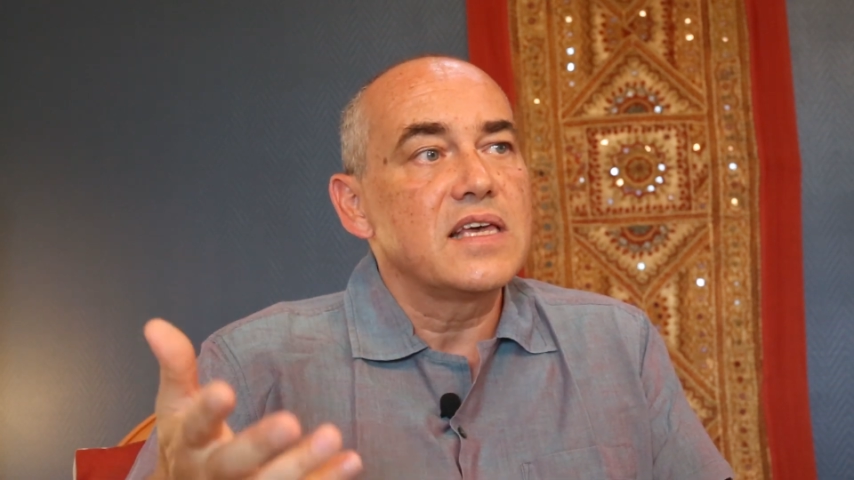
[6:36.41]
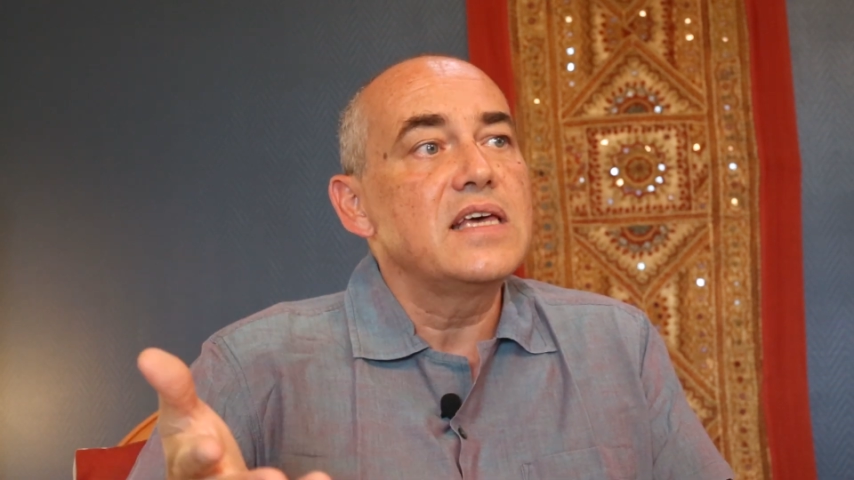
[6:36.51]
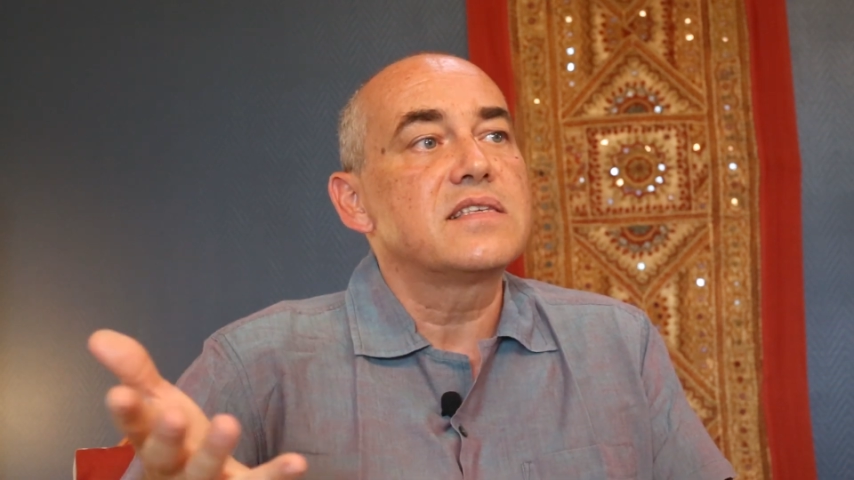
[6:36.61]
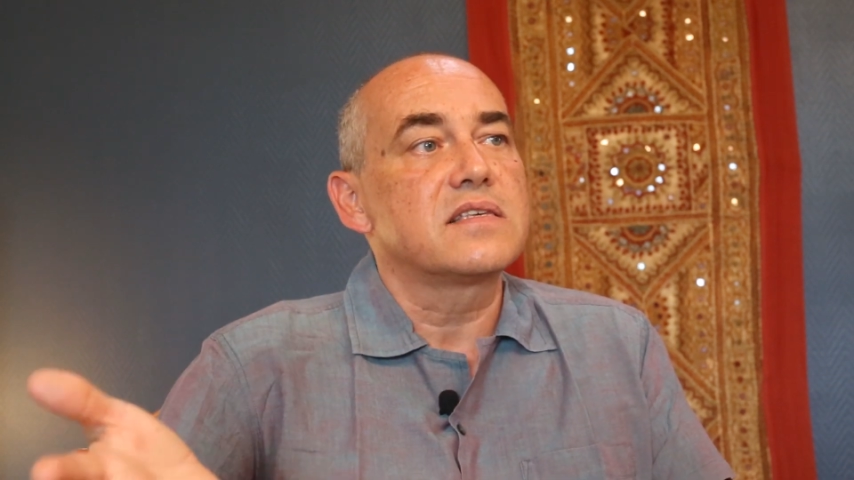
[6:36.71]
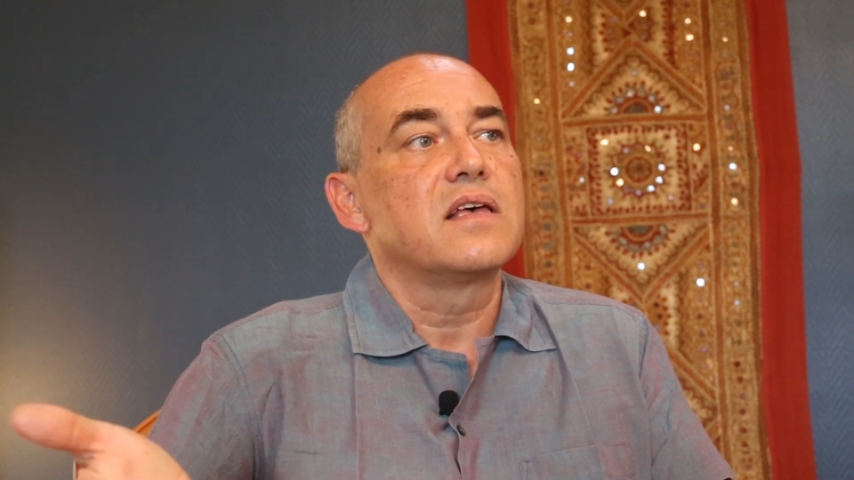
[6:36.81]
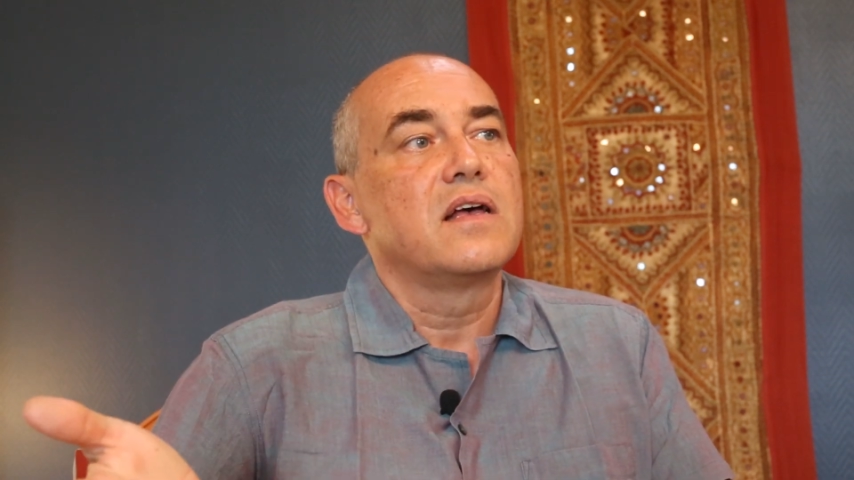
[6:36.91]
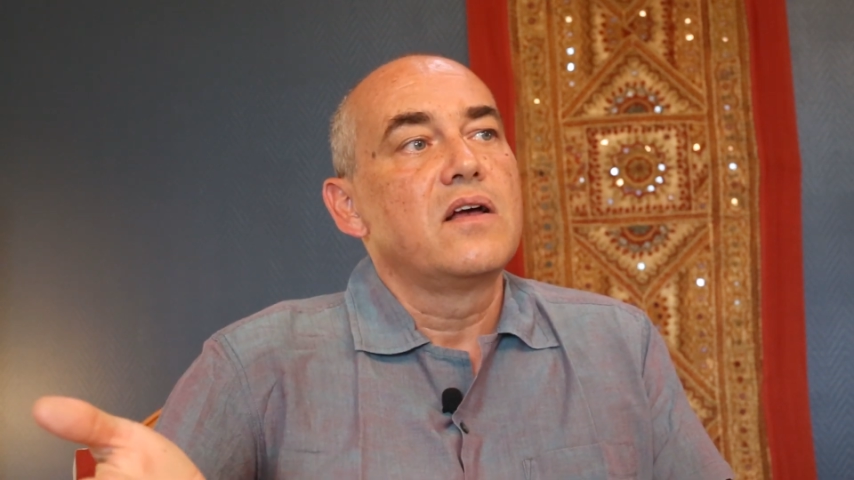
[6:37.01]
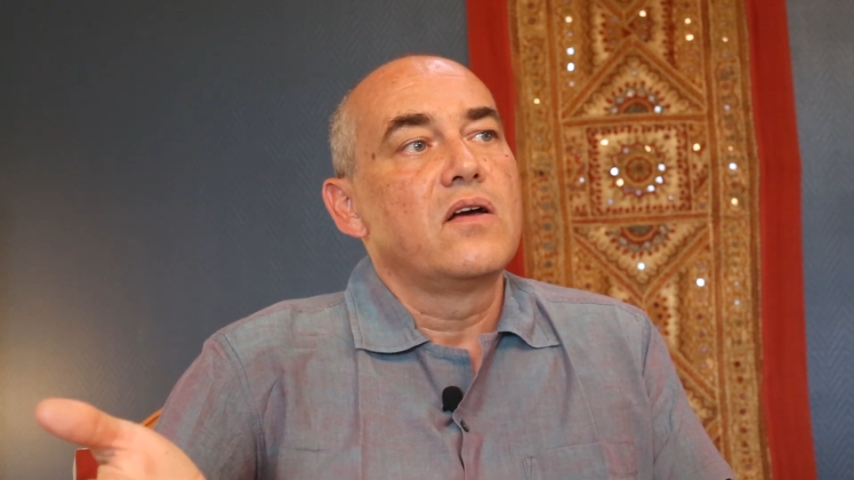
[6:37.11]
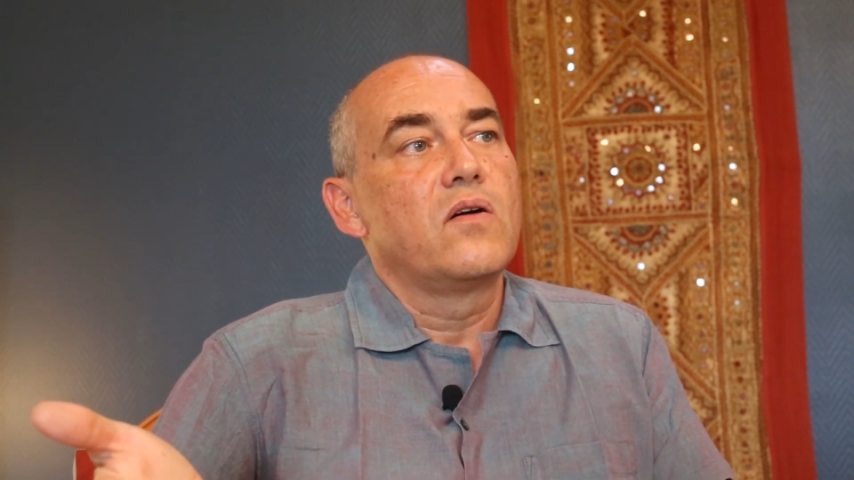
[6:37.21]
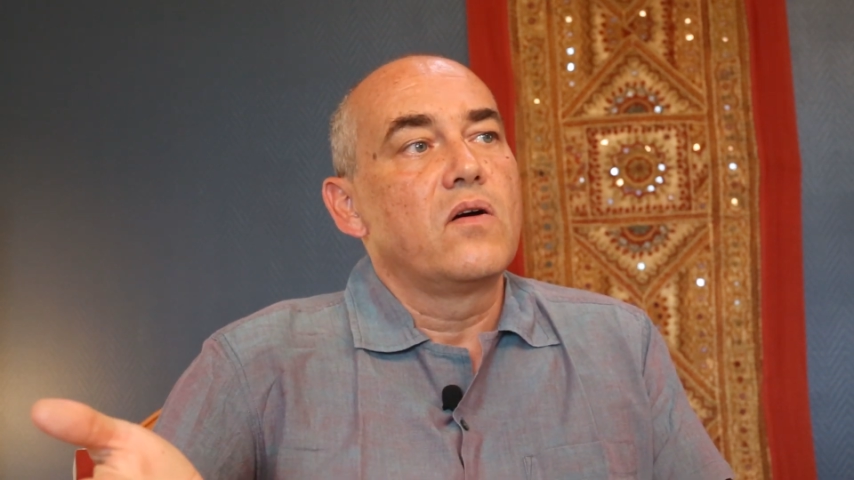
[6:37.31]
is
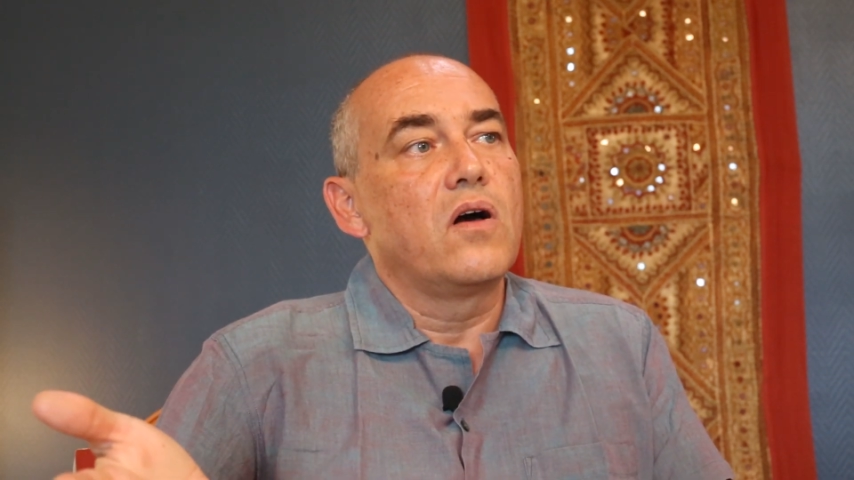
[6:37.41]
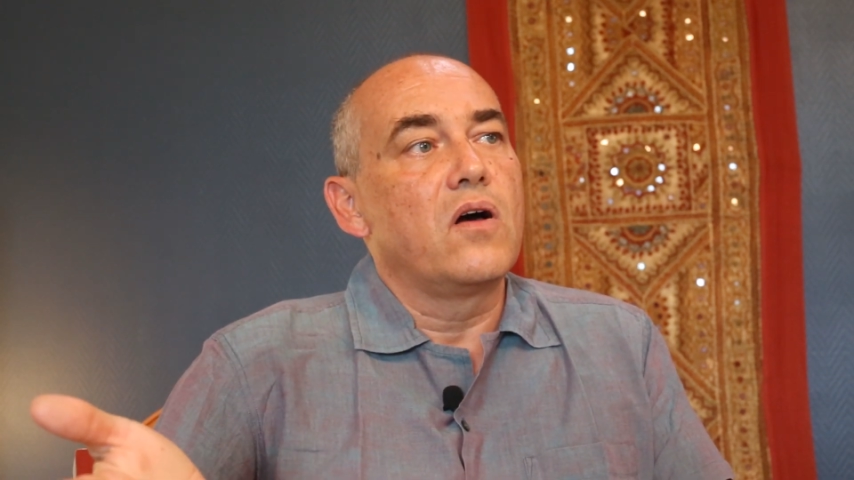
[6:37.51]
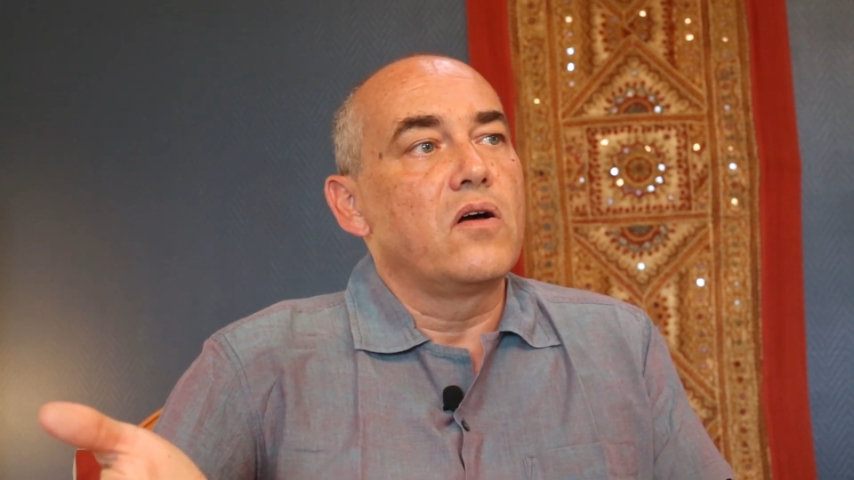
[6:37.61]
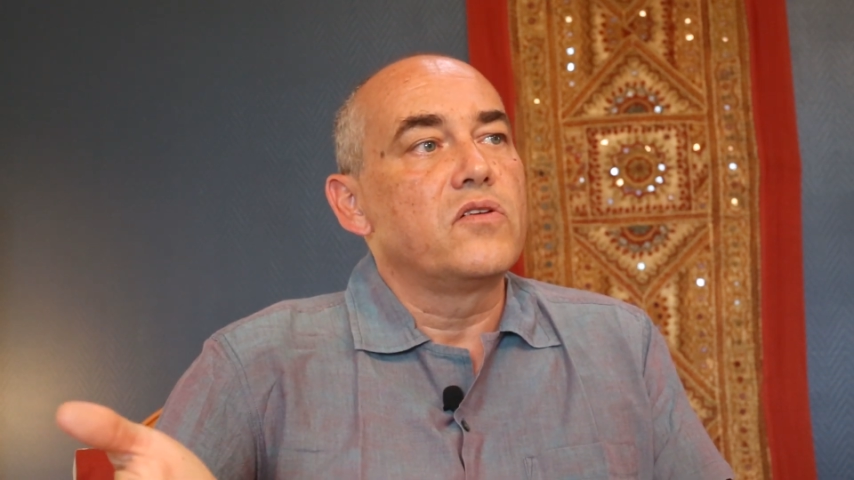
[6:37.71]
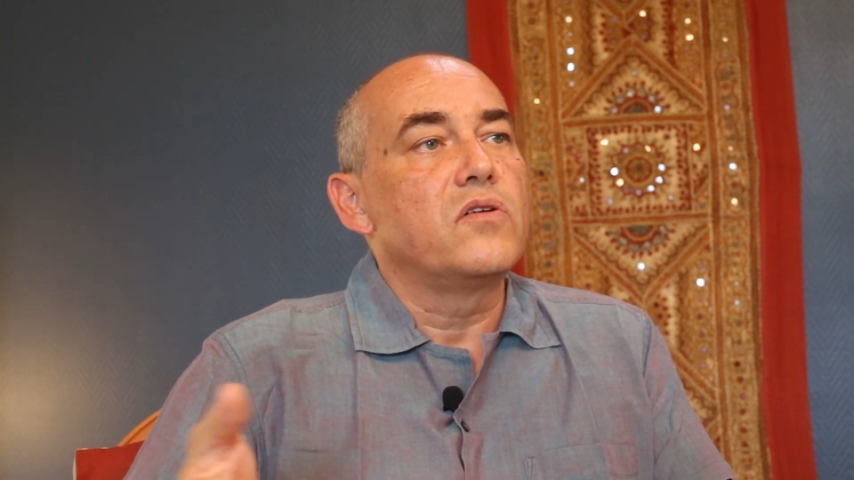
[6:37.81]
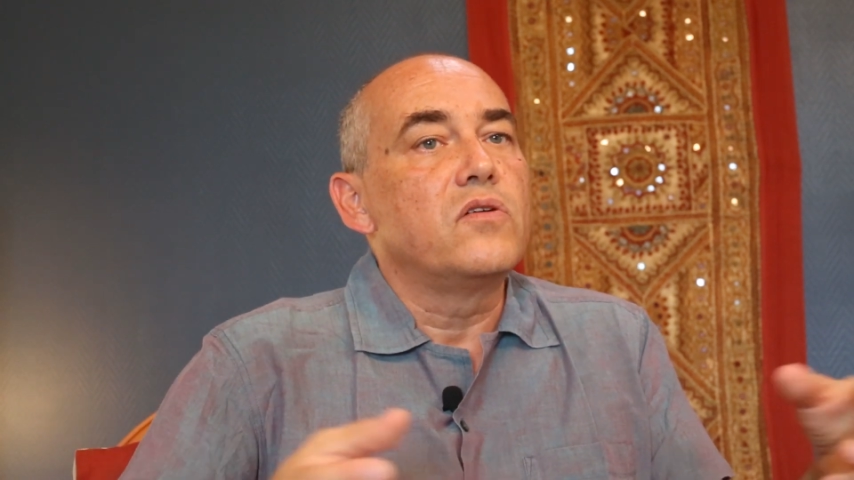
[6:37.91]
I